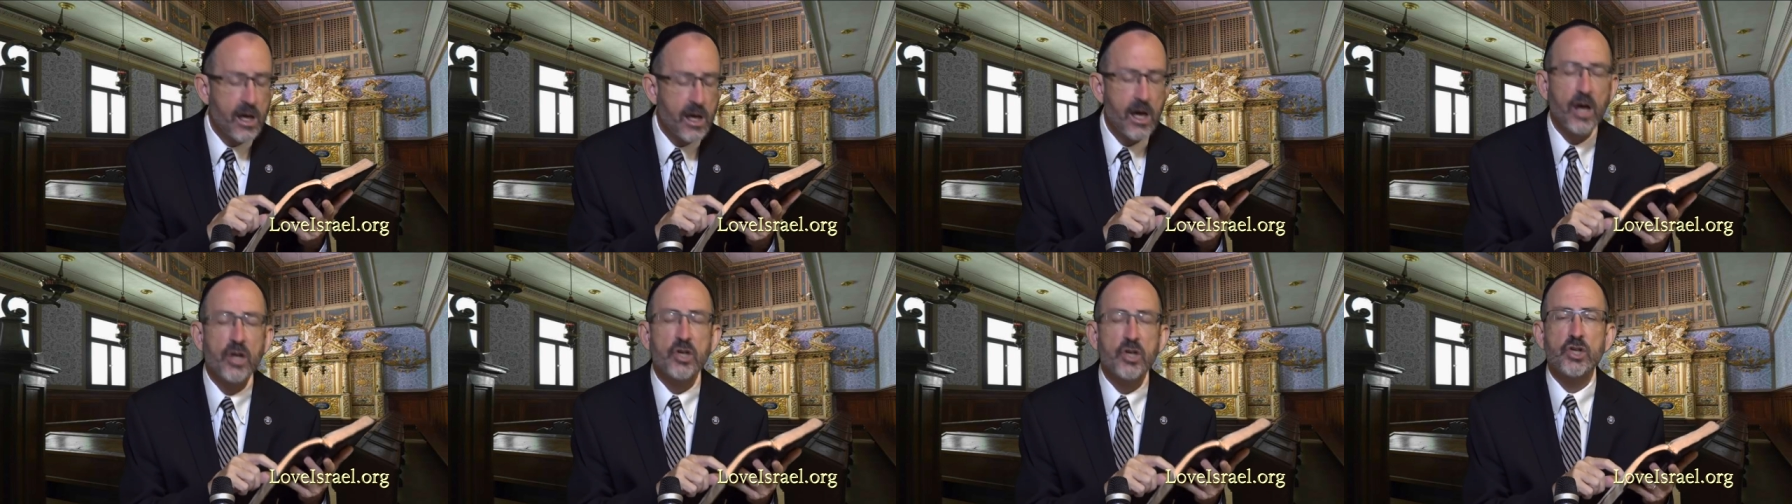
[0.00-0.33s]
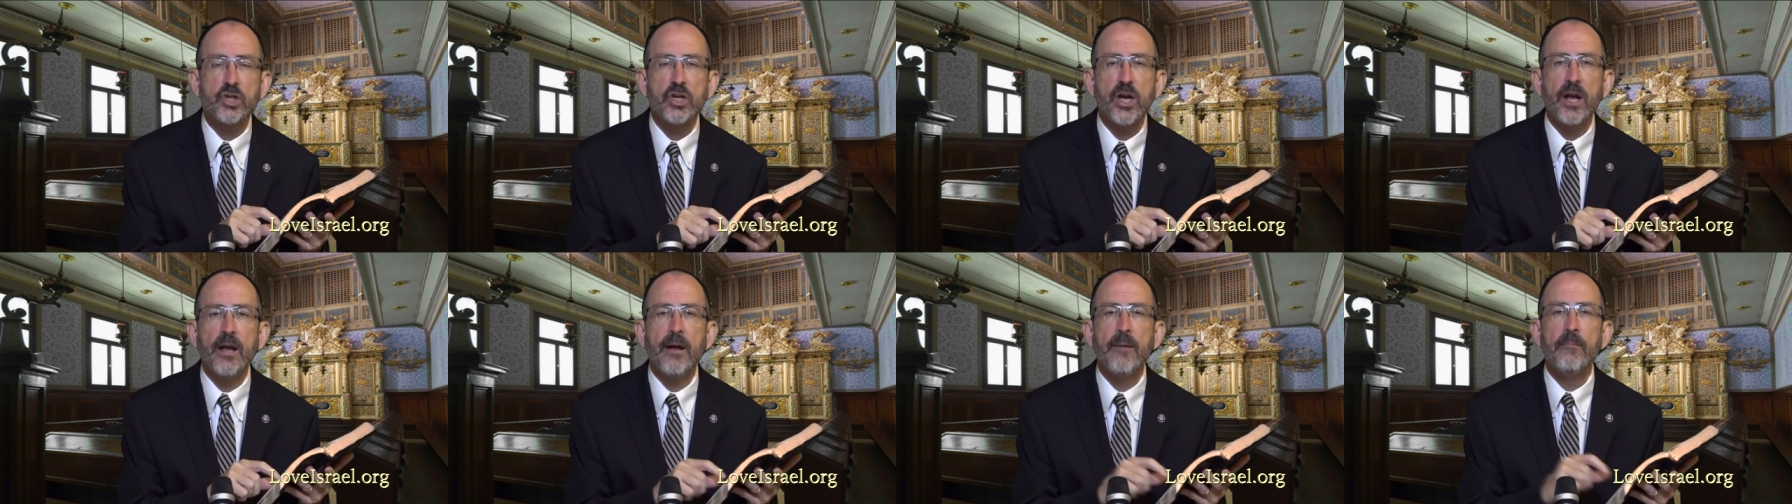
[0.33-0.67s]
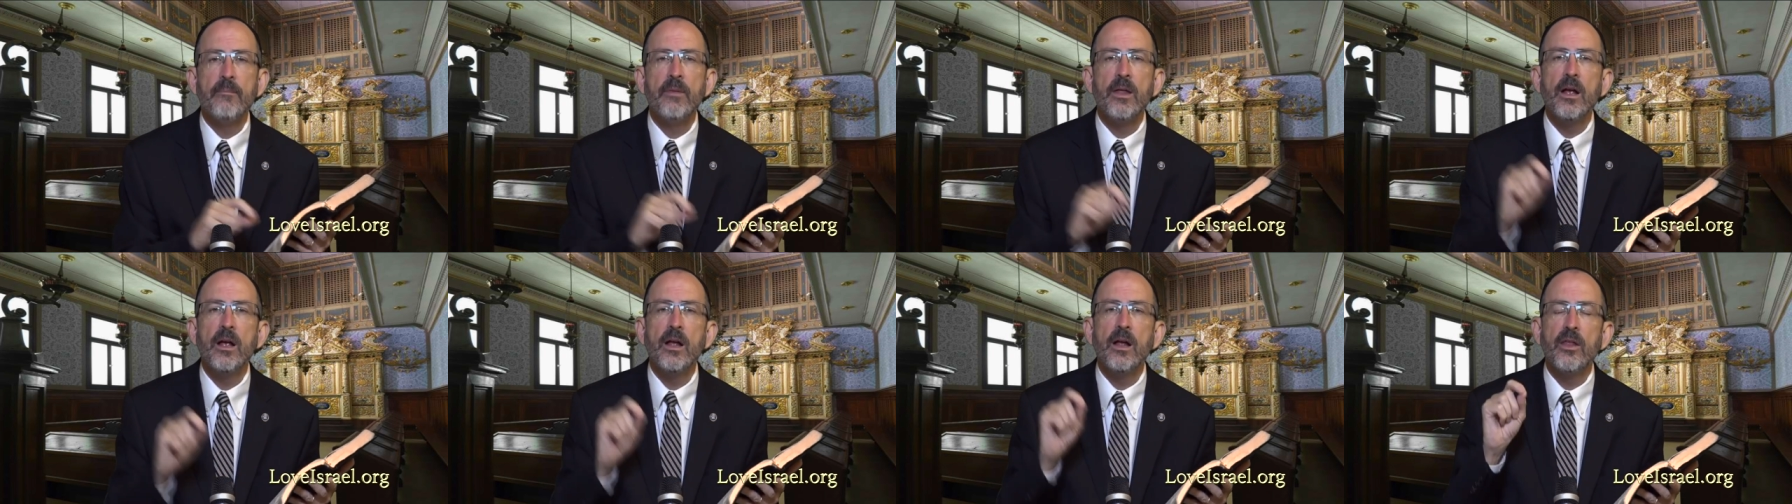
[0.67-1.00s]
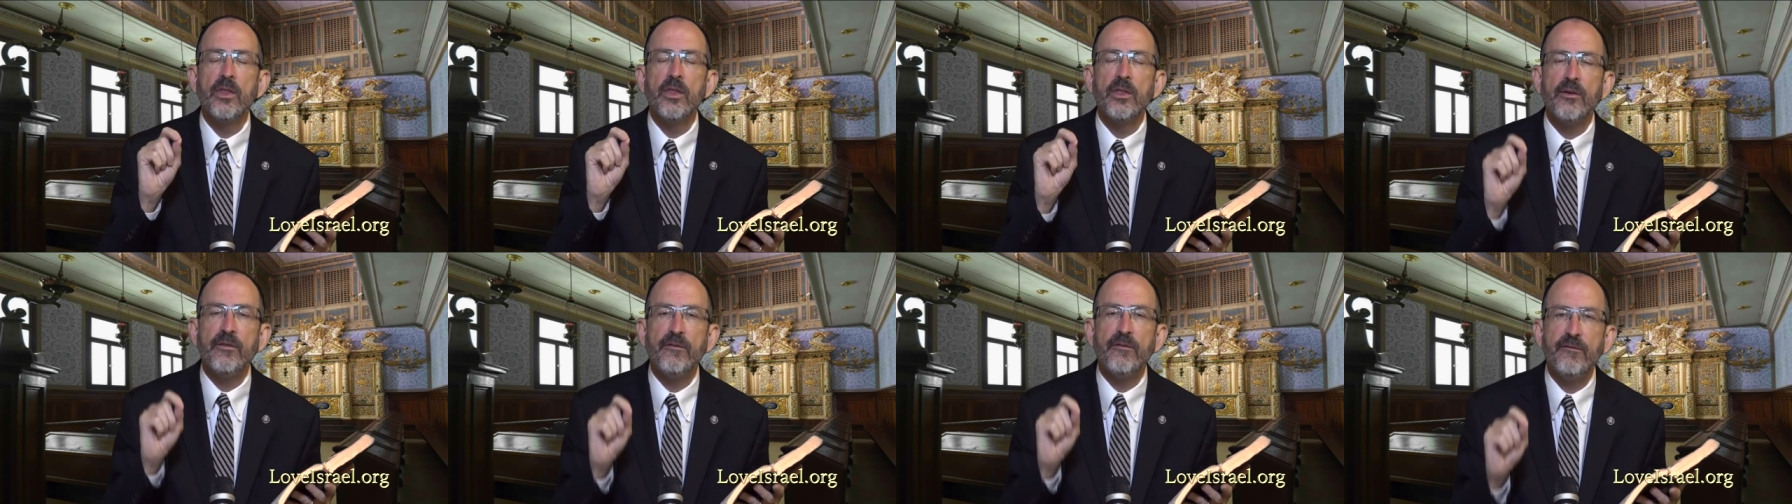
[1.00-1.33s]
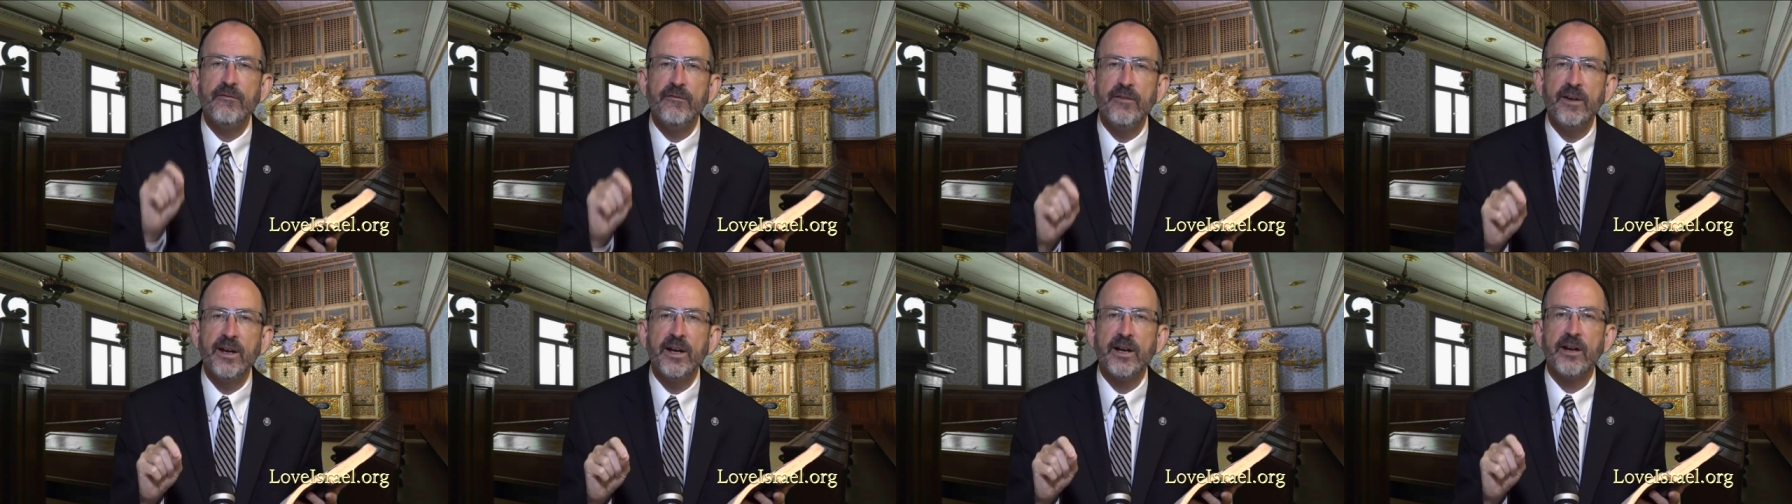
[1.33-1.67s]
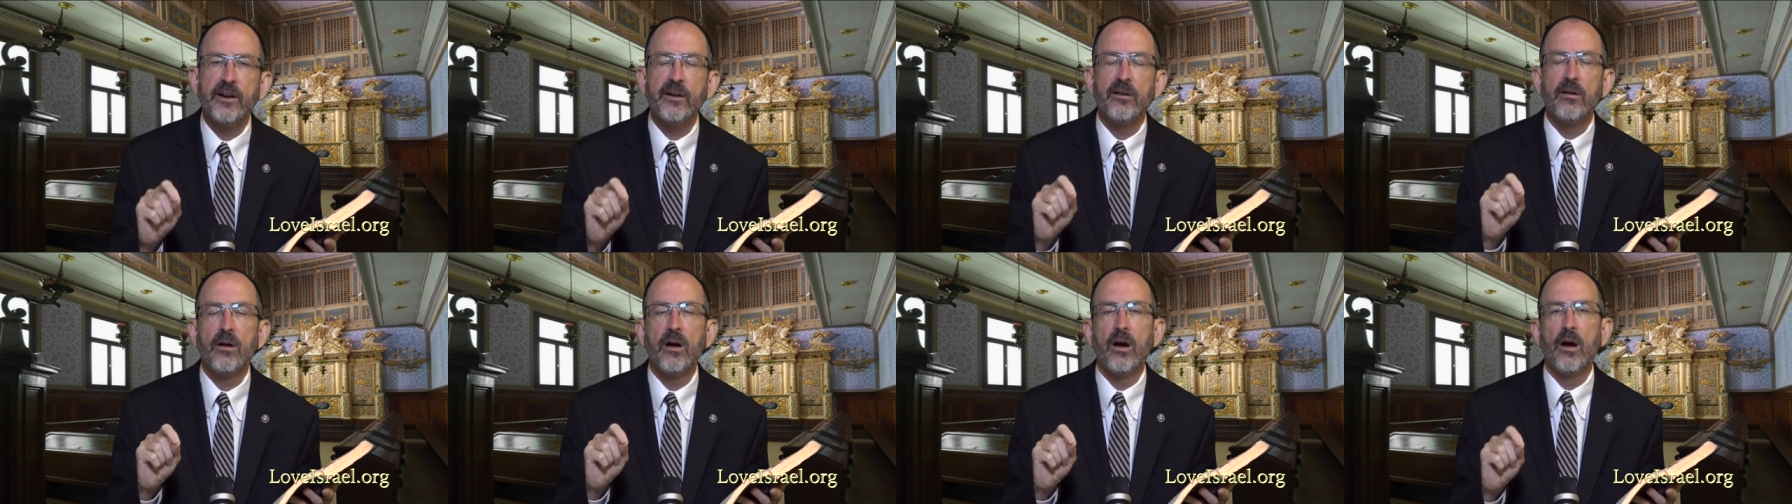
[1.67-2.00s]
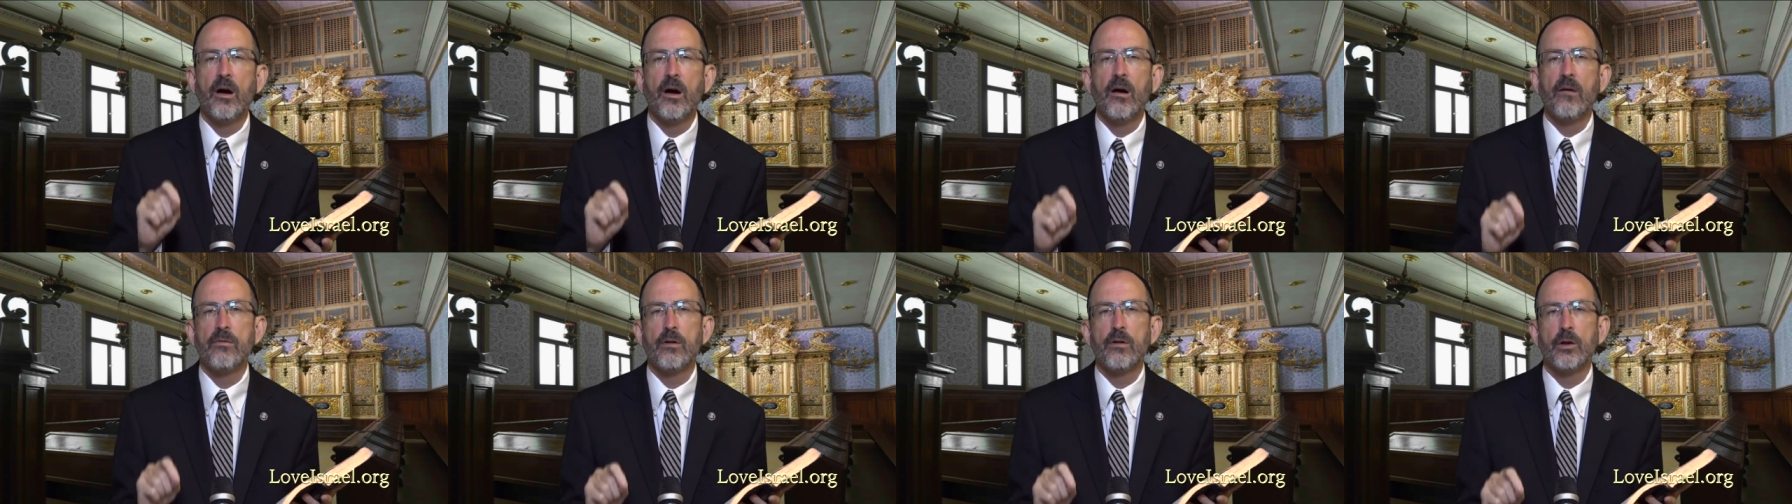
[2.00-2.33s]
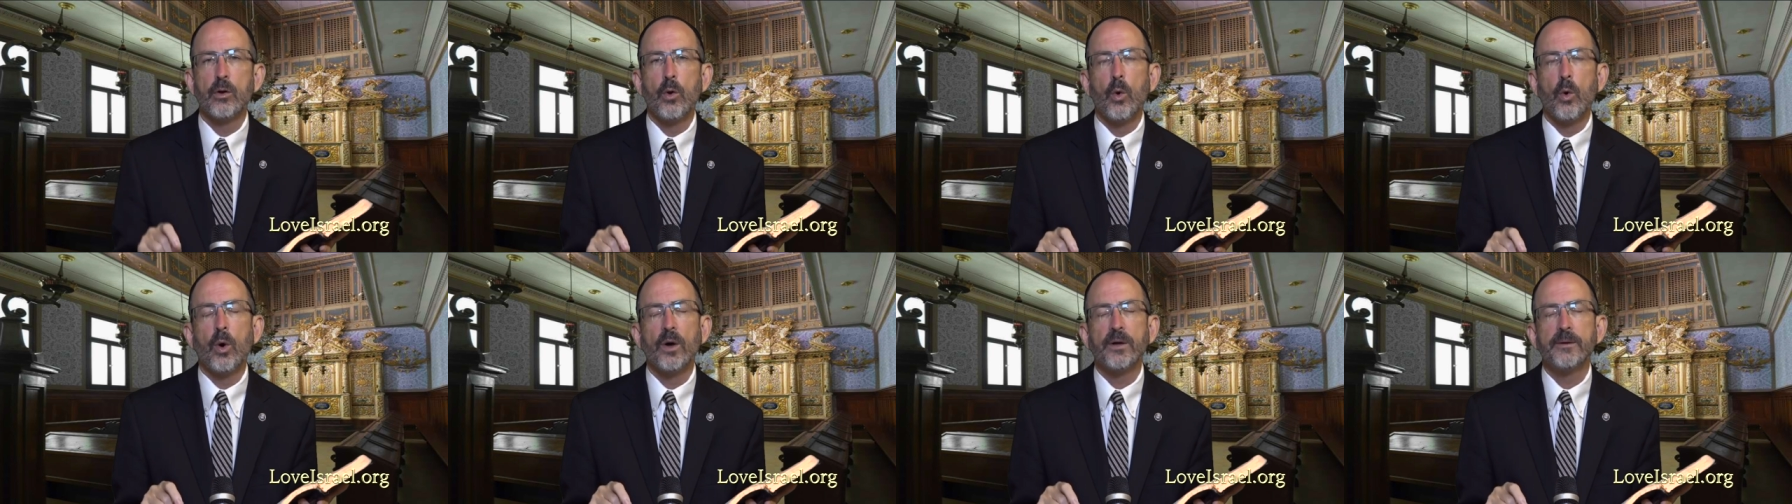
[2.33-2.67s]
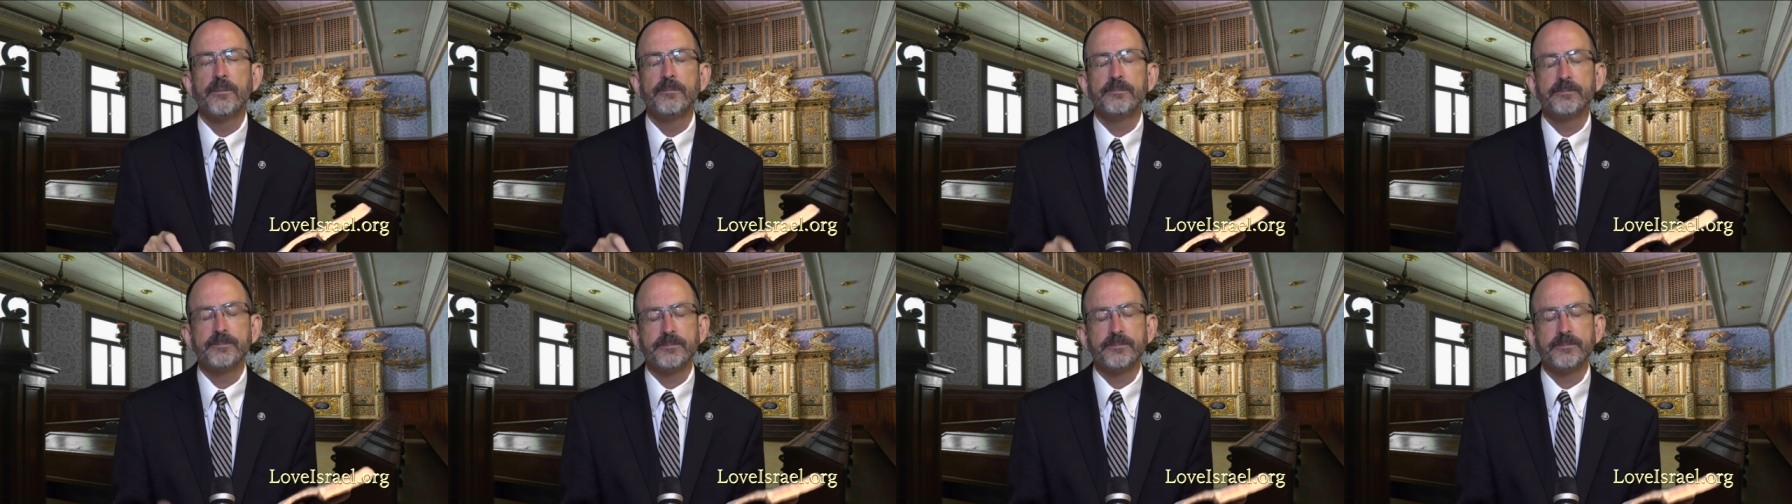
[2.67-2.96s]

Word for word: Hashem, the fear of the Lord.